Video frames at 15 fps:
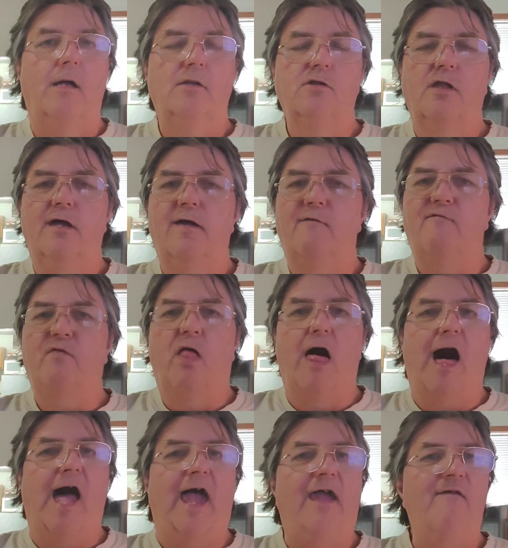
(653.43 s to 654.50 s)
live
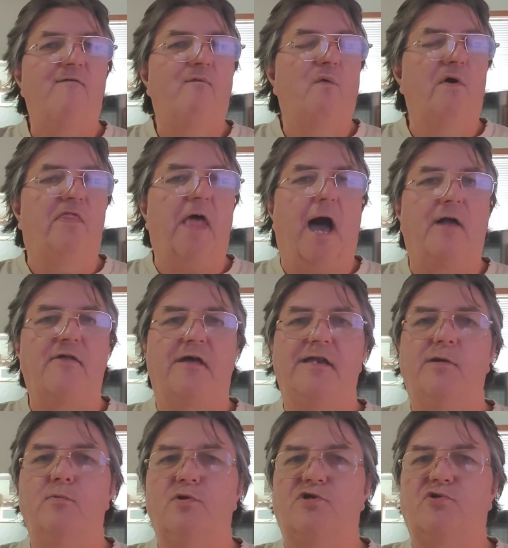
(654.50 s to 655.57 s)
life without
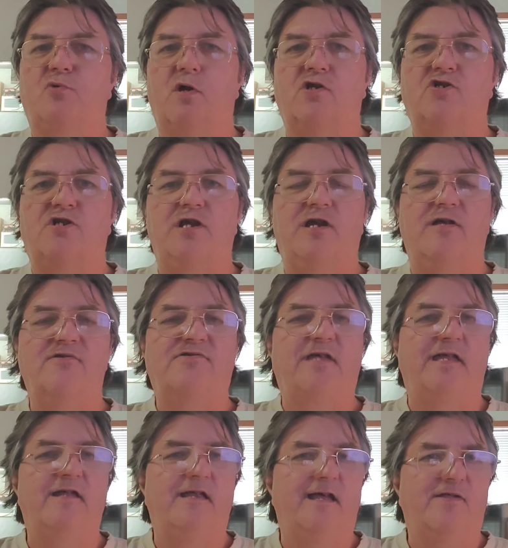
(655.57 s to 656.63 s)
any restrictions.
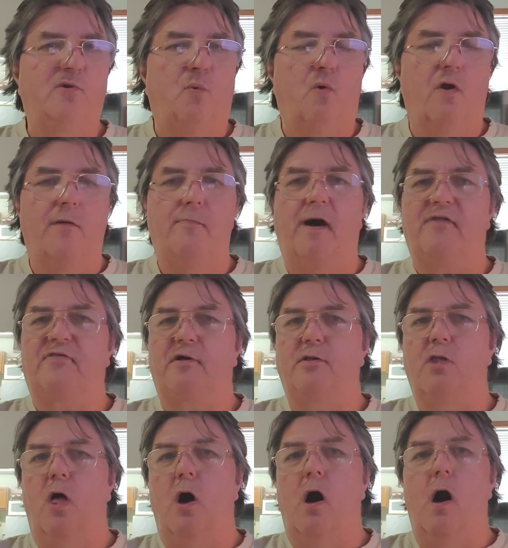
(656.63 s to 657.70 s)
They didn't have to worry about the
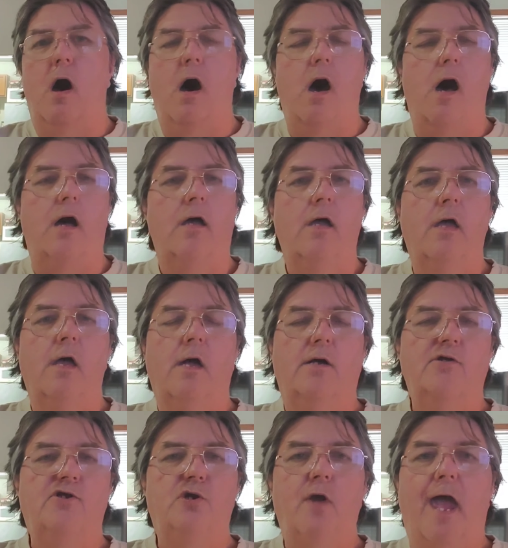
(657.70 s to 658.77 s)
law.
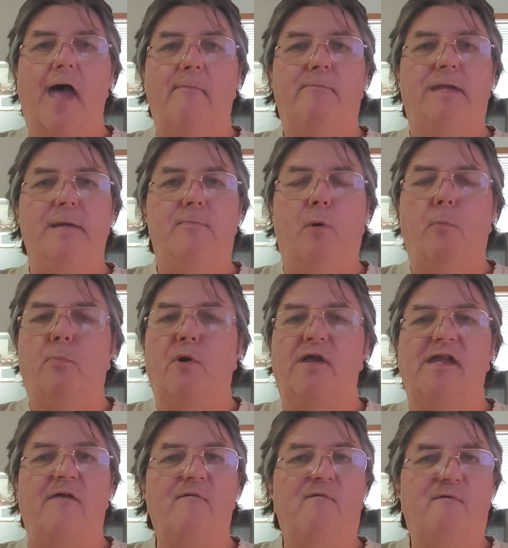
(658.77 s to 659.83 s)
You had people
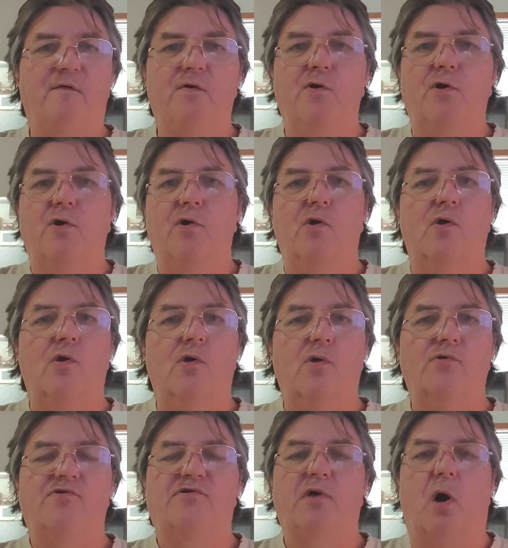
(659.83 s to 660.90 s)
bringing
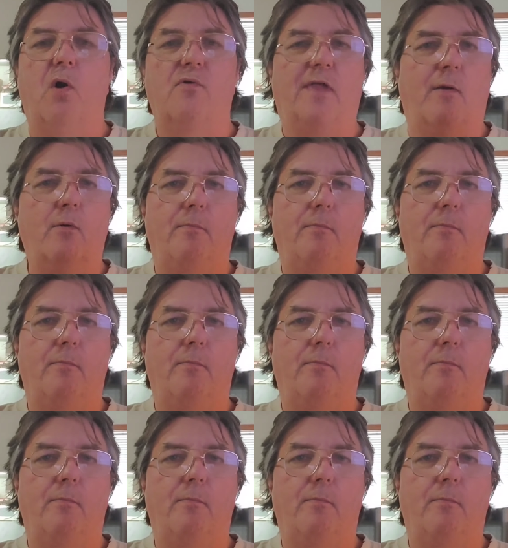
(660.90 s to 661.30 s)
food, so they